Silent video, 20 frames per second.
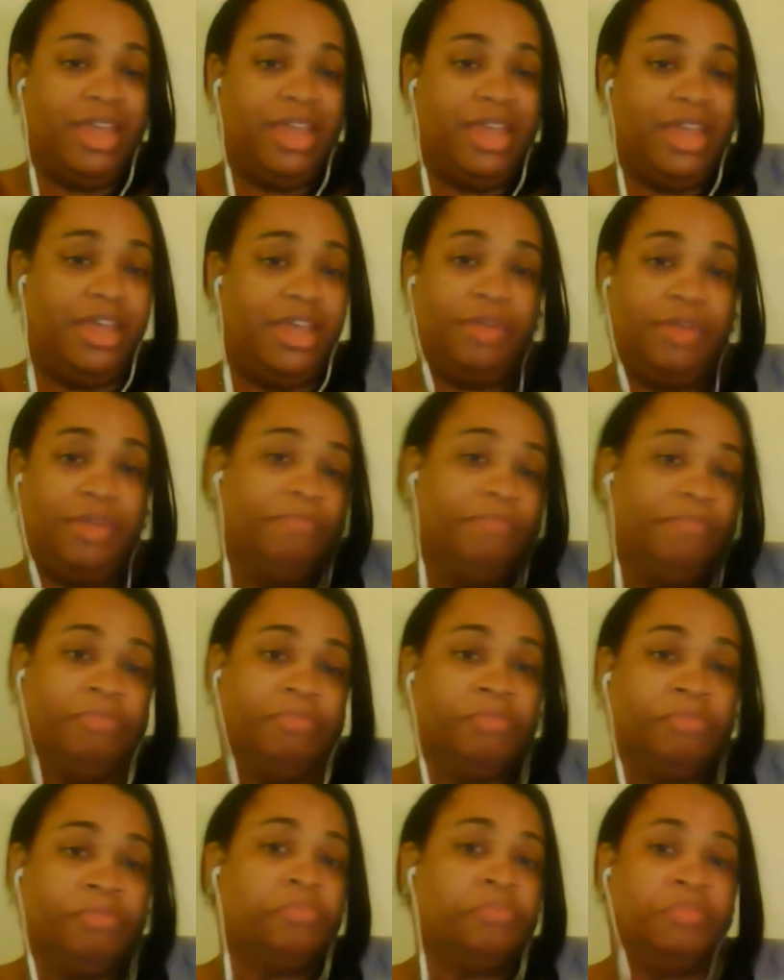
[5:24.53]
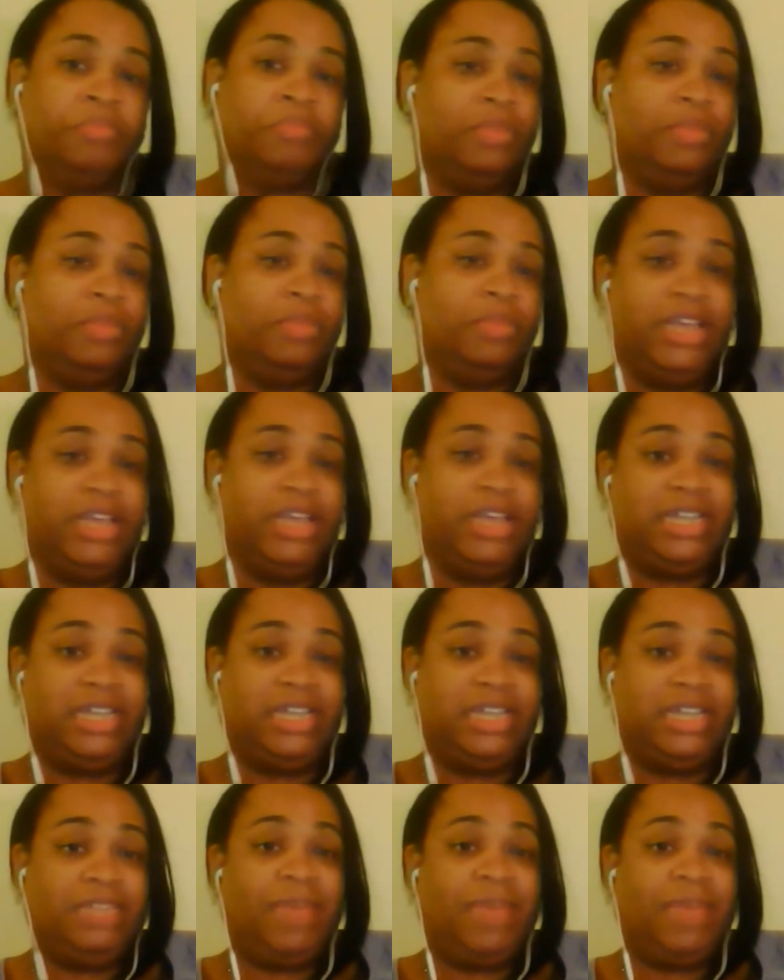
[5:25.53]
This right here
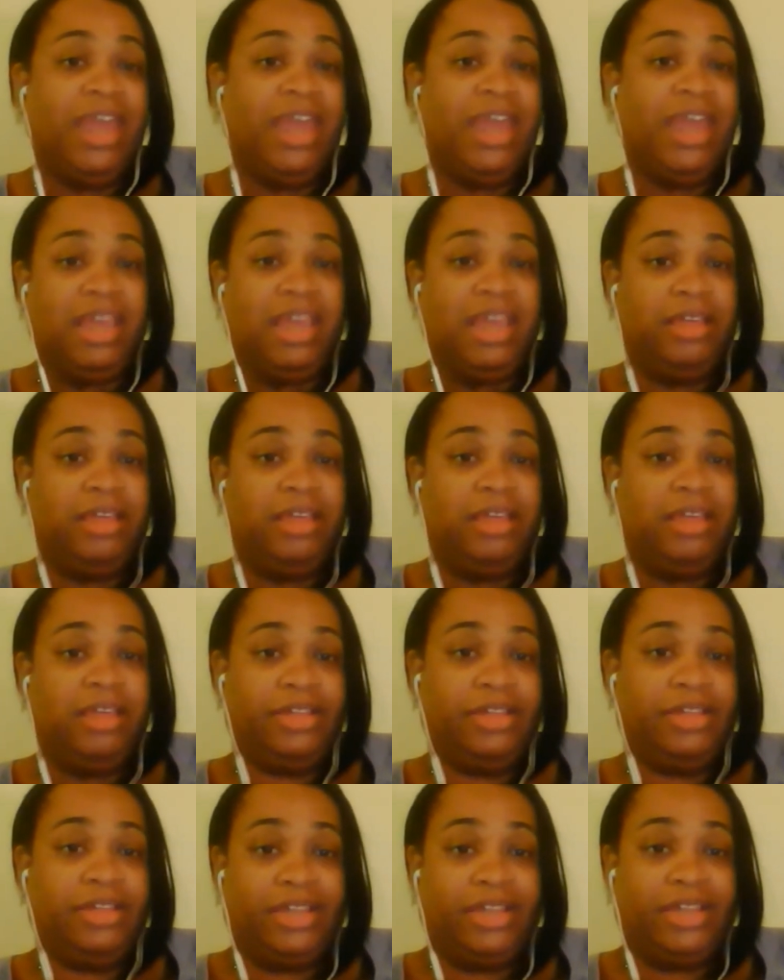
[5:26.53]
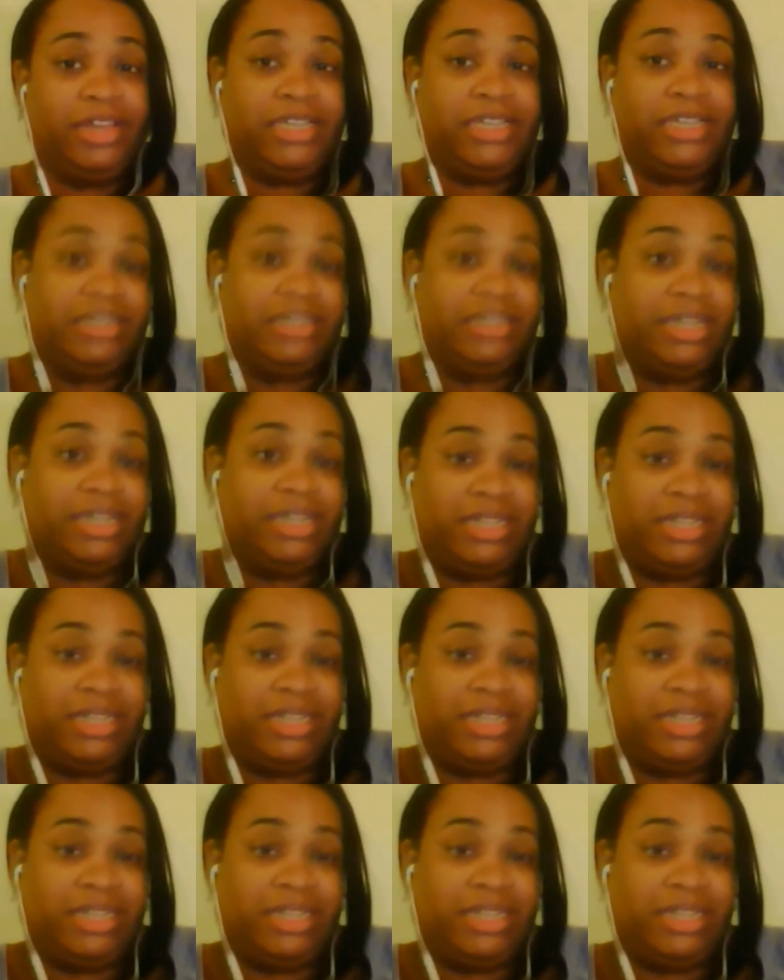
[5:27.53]
is petty, and